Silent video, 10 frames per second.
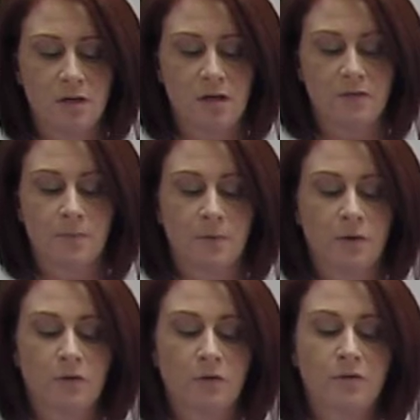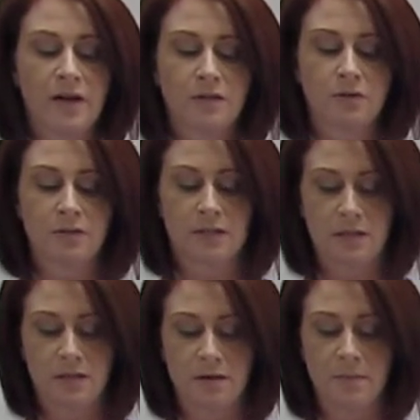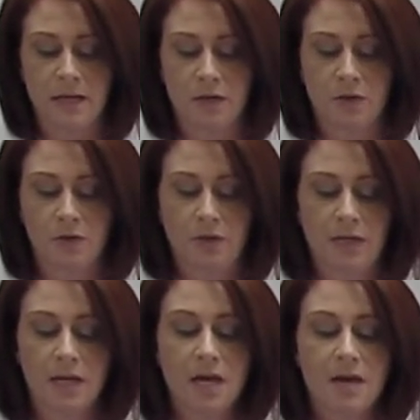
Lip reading: of the peripheral vascular system, including